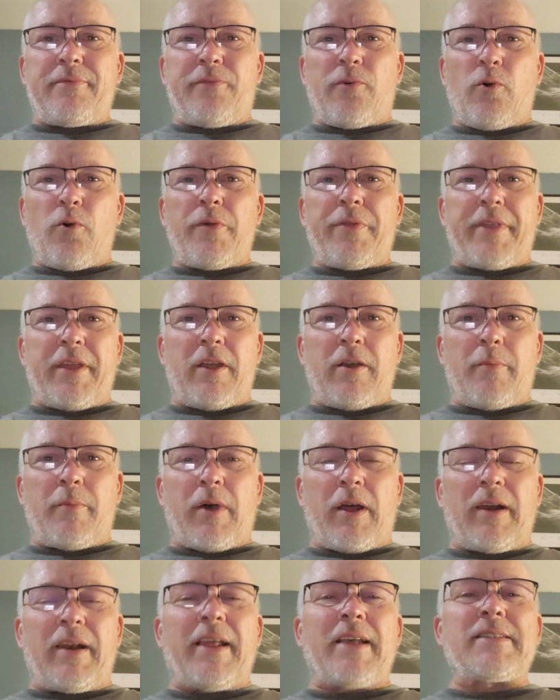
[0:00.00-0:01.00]
for them
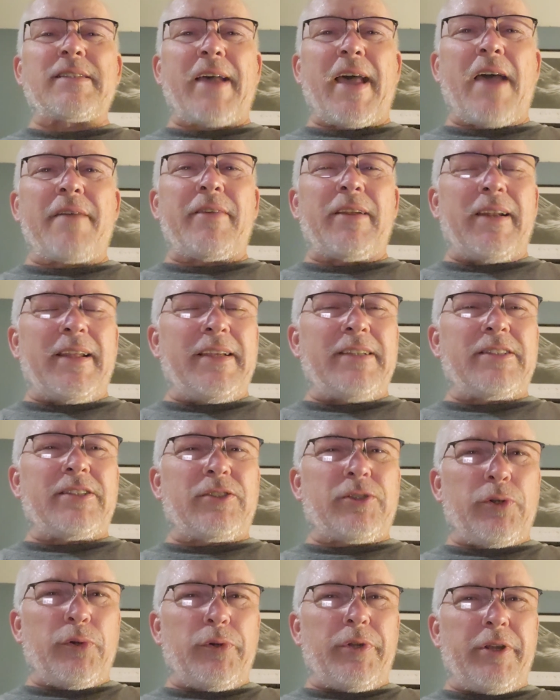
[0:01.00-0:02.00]
unless I have at least
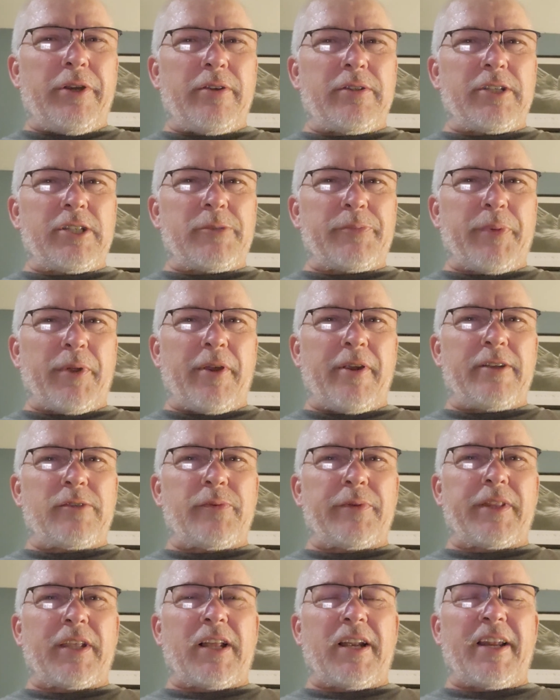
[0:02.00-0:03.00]
2 years experience
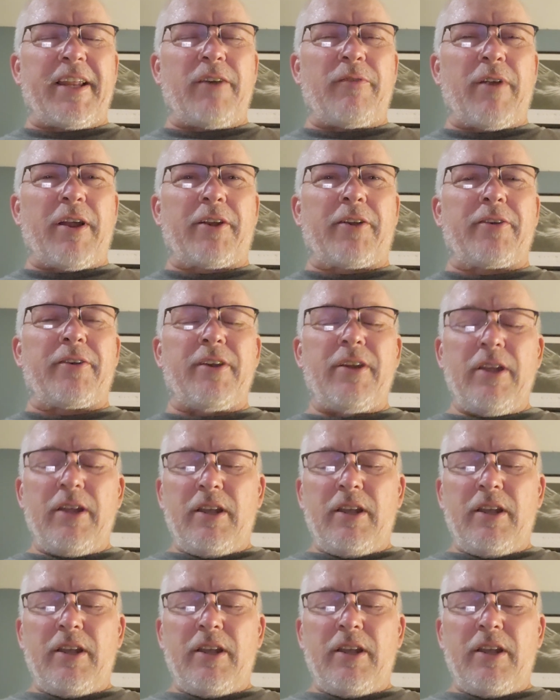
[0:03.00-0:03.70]
with a clean record.